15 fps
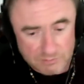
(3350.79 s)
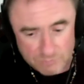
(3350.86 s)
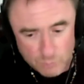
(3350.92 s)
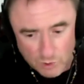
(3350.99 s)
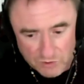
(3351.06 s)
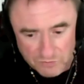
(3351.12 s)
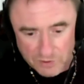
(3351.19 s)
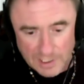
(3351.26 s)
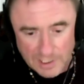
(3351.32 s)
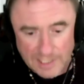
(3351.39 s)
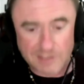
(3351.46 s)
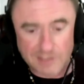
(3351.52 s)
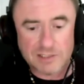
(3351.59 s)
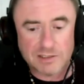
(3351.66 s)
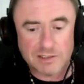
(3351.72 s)
wonderful
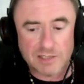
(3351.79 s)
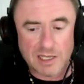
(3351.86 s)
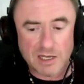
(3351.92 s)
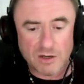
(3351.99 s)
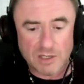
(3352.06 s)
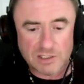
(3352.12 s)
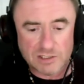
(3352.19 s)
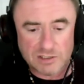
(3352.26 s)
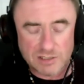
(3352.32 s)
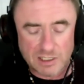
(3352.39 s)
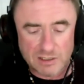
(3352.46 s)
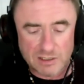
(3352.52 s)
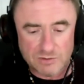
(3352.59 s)
analyst now I just uh,